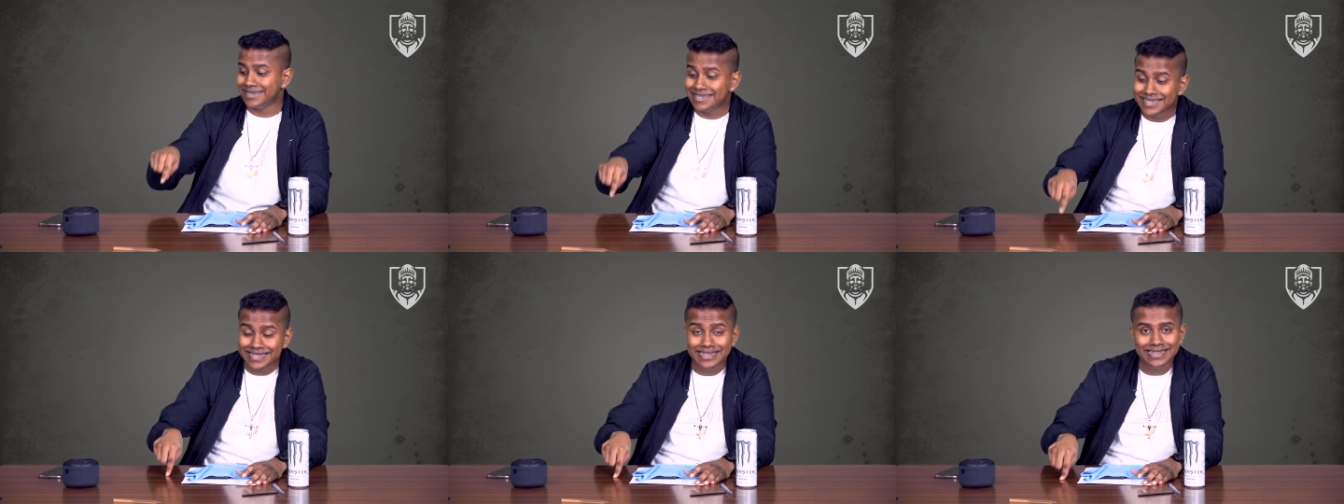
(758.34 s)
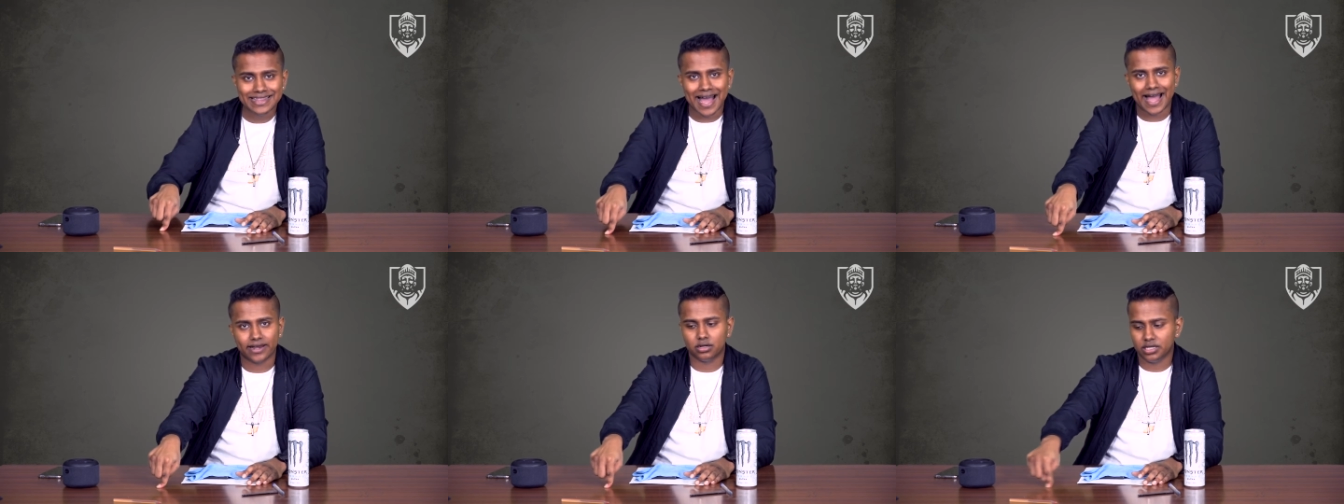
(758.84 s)
in
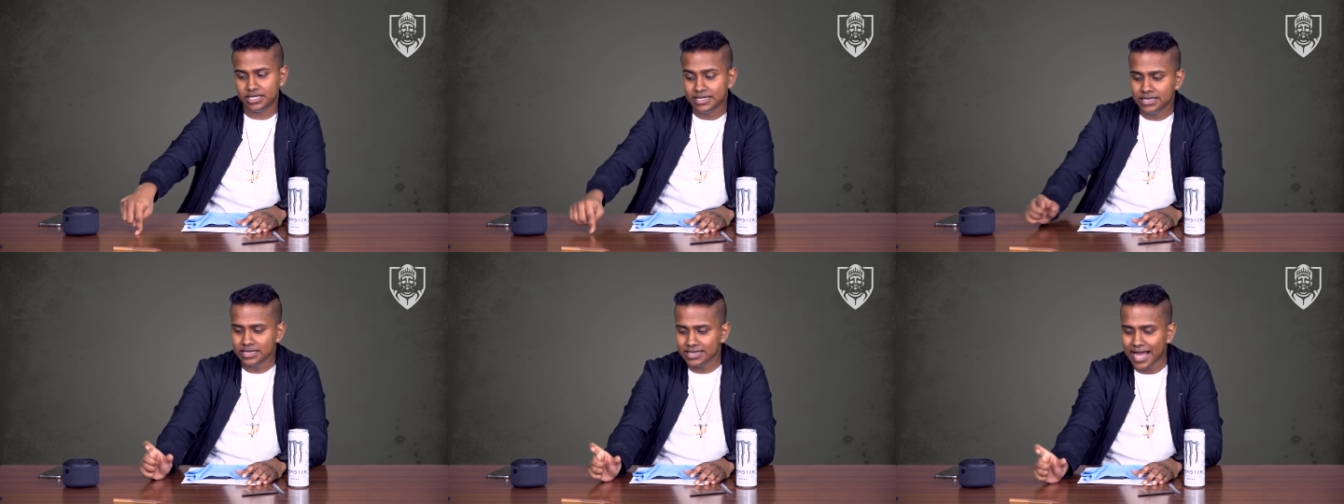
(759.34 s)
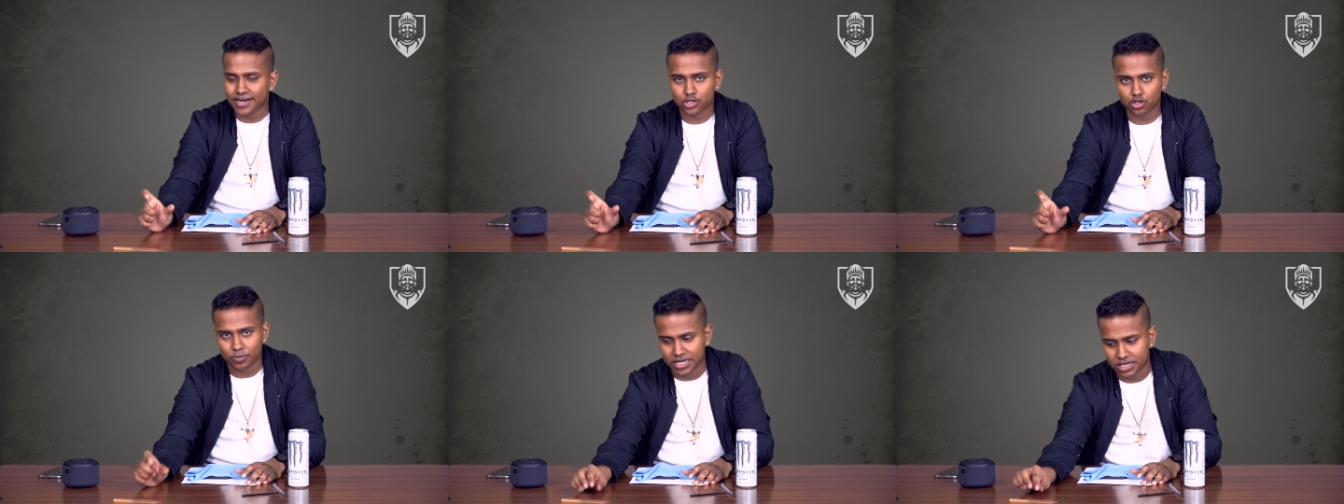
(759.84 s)
that, in that
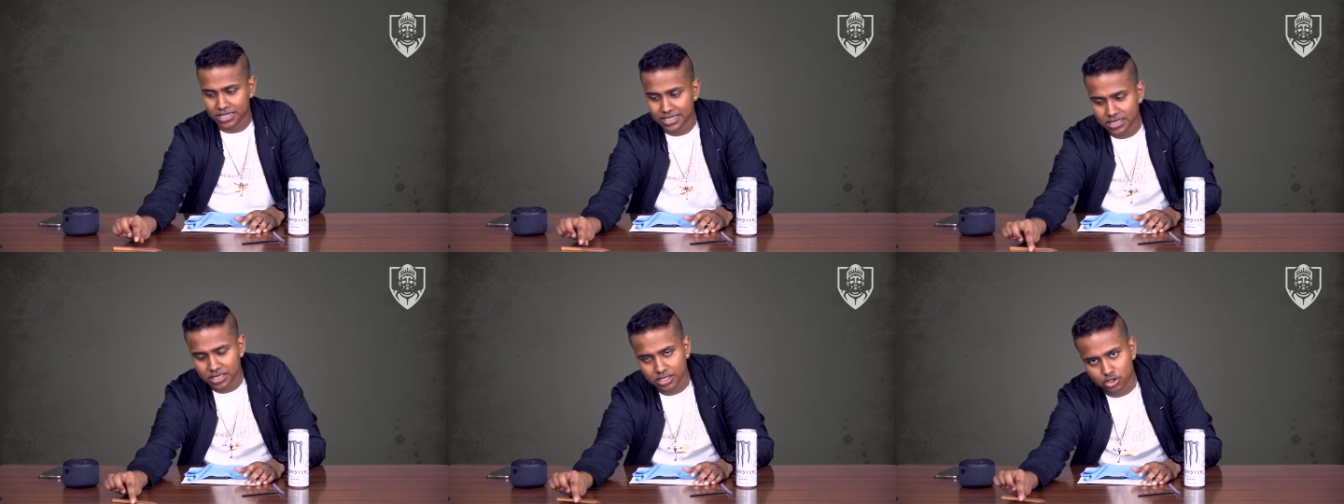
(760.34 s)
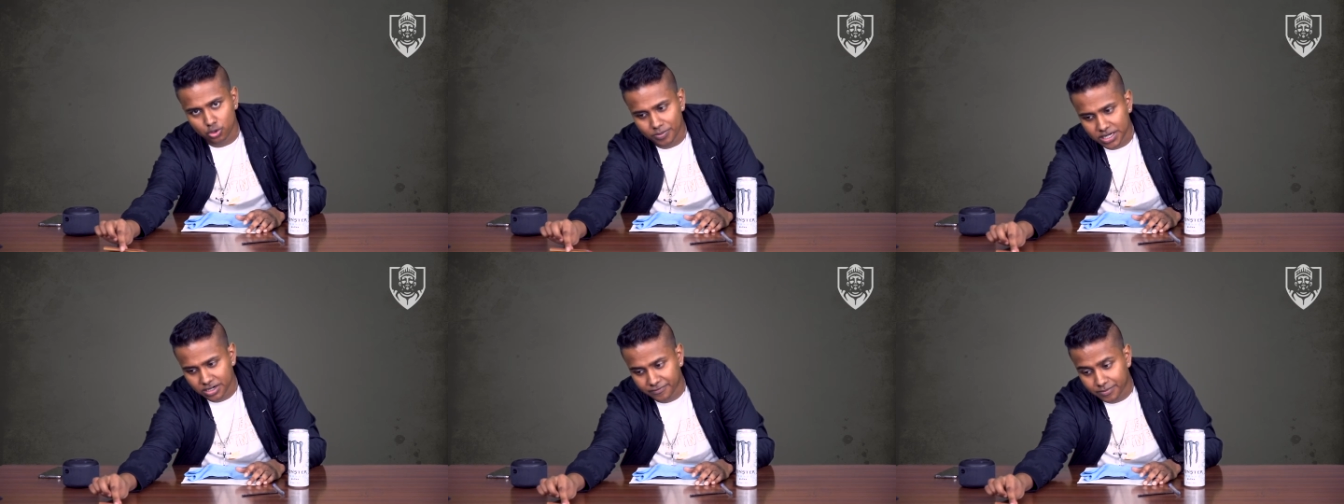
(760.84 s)
domain, in the
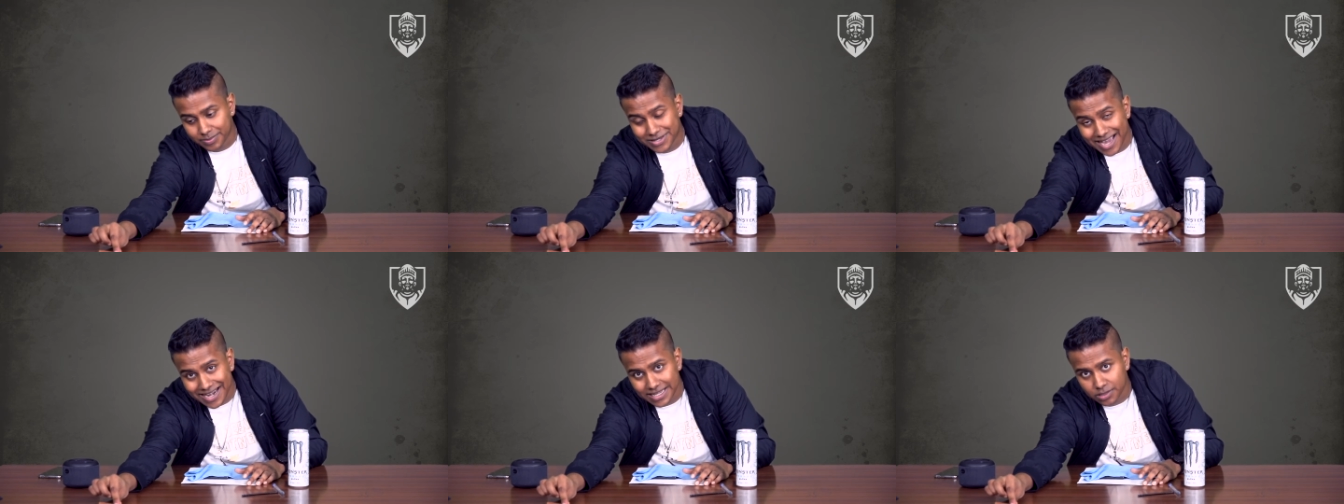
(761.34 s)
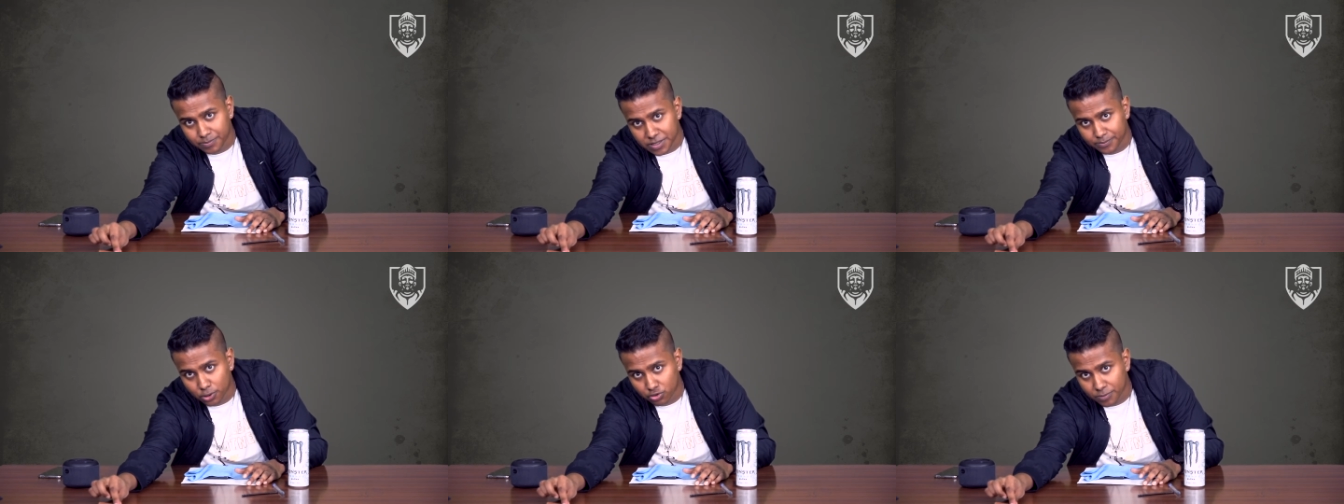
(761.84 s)
domain of getting
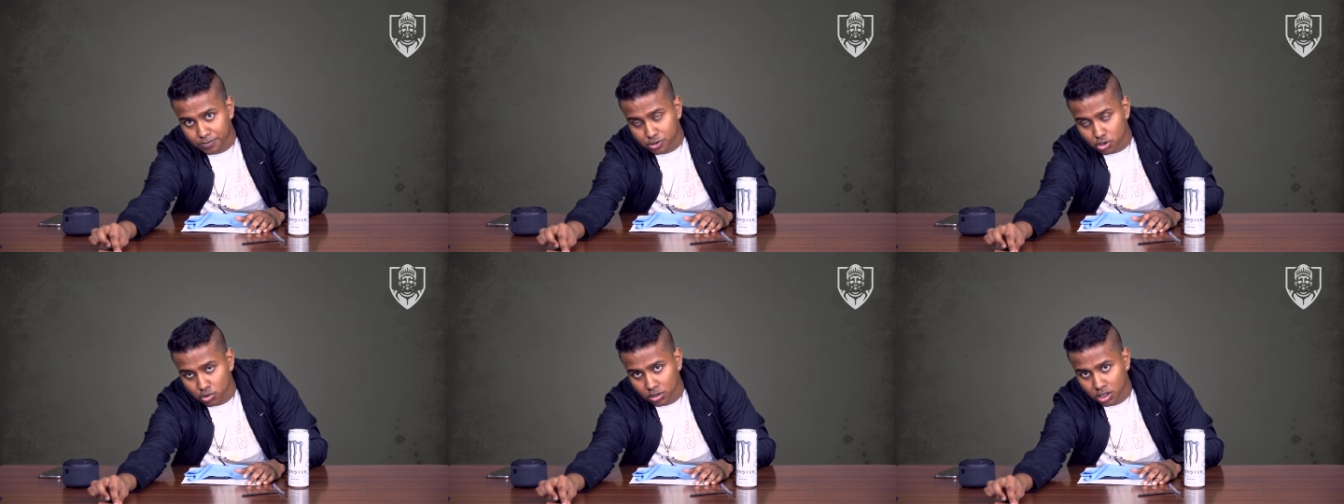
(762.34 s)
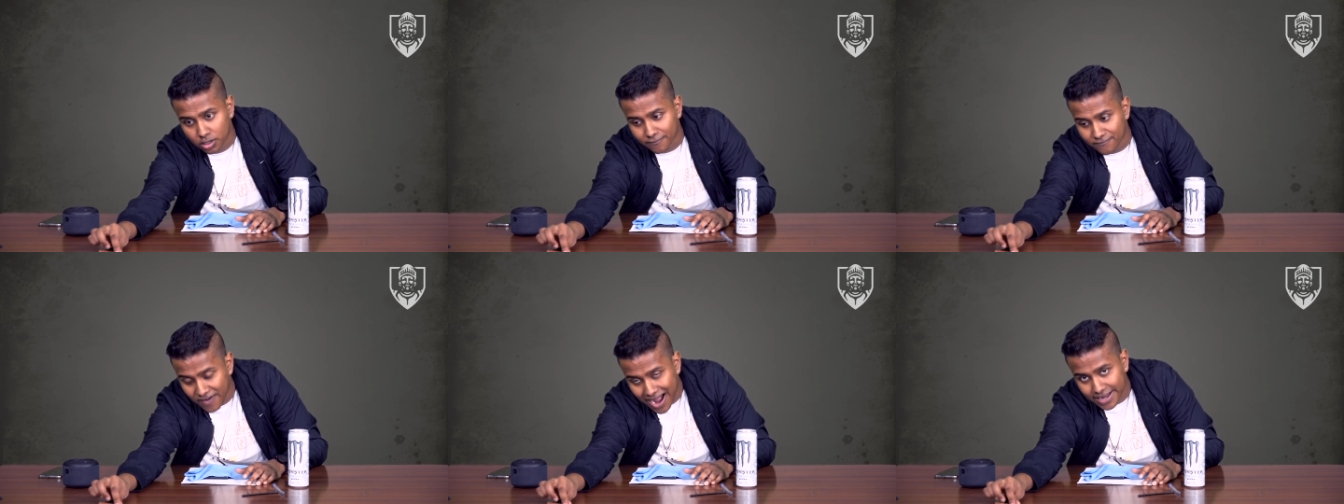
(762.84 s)
people crypto
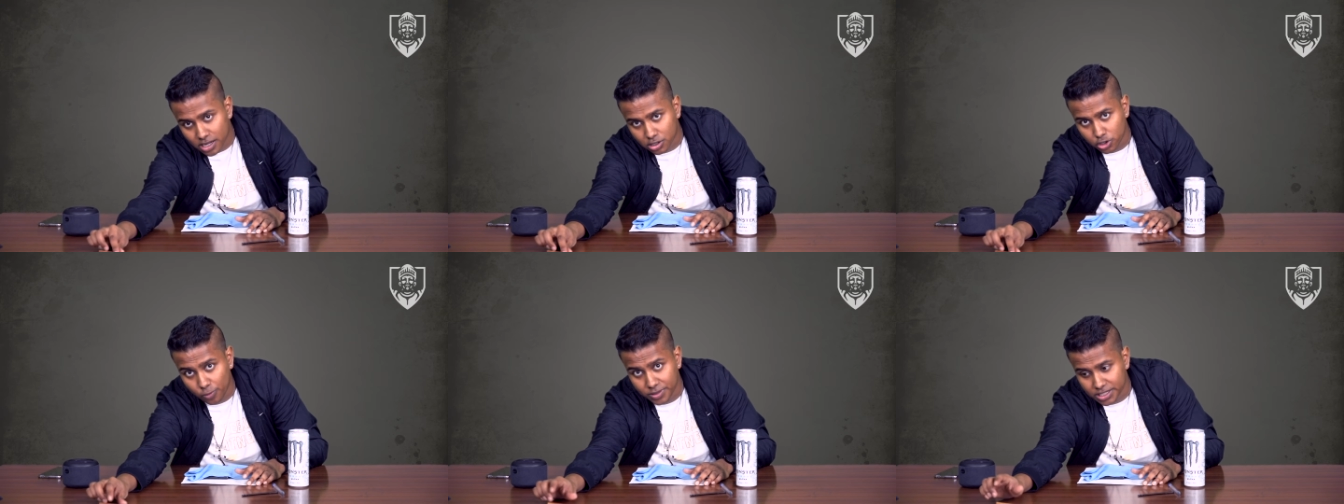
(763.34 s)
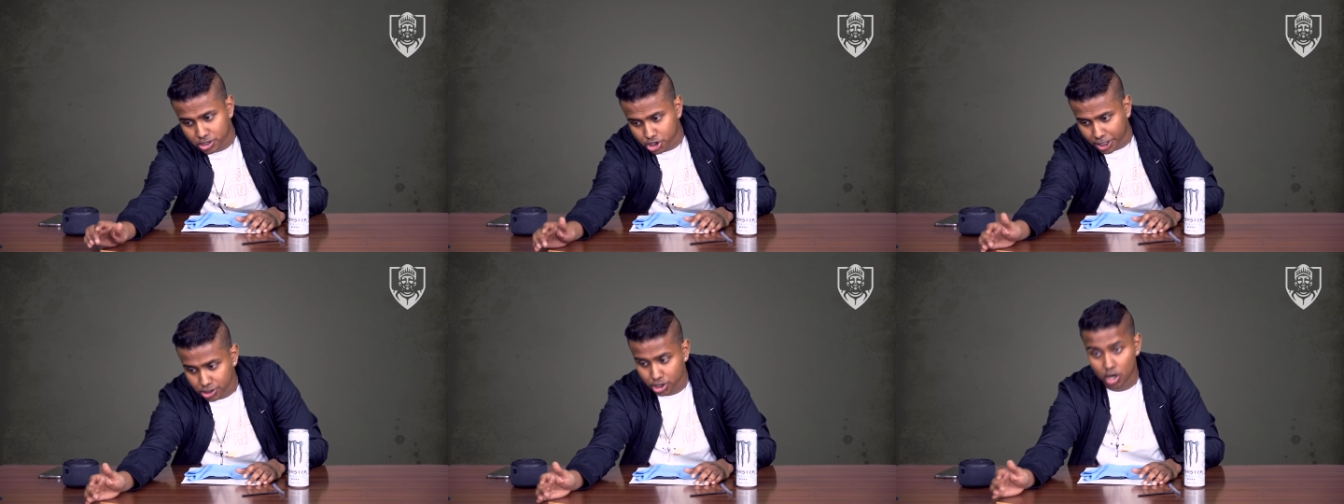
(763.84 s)
via global
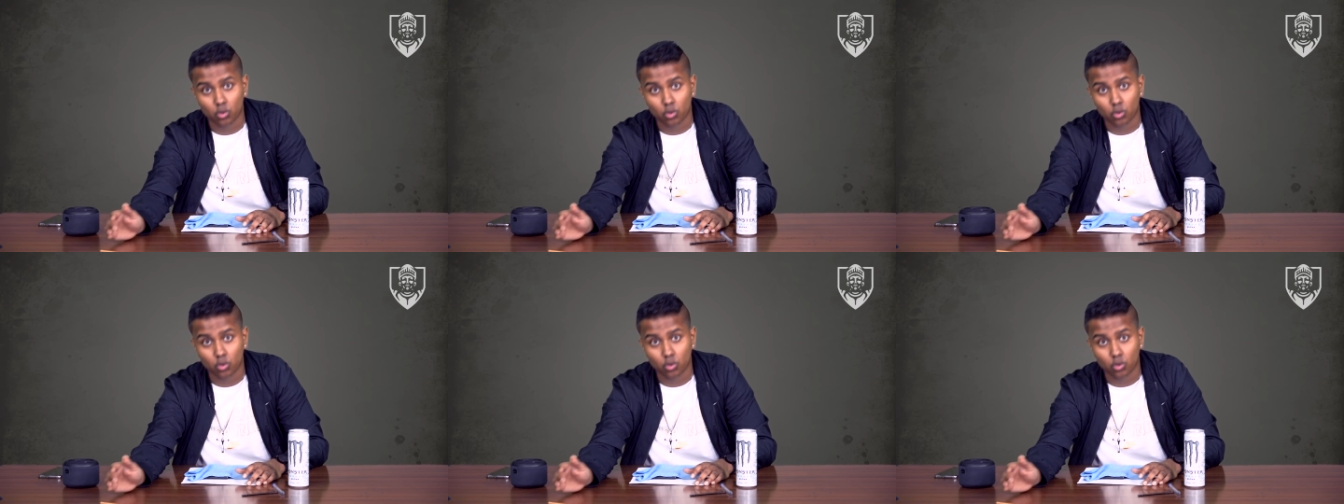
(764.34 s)
exchange,